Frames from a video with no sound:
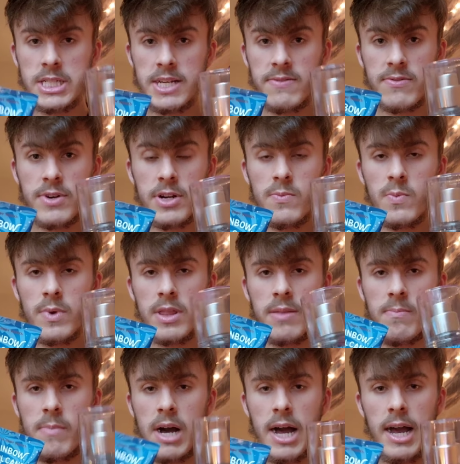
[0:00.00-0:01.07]
different with
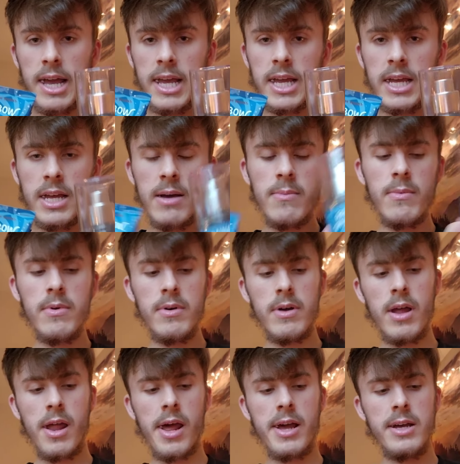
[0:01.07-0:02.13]
my
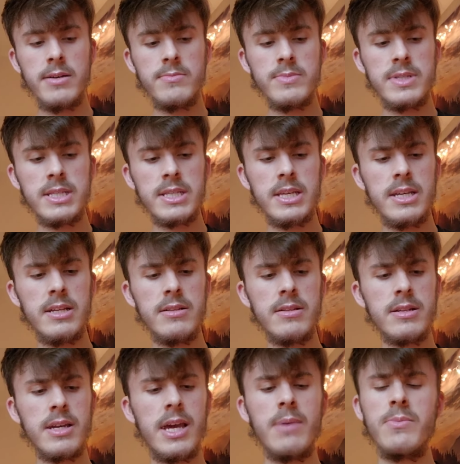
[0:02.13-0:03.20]

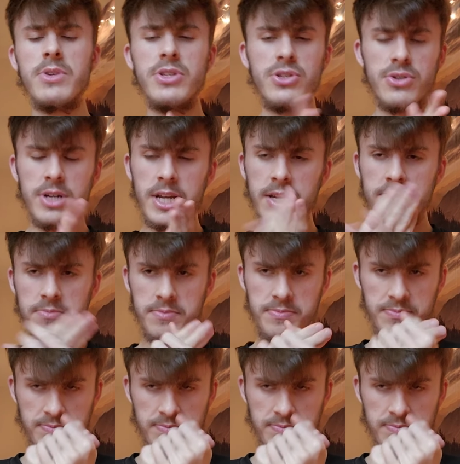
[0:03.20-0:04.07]
skin chemistry.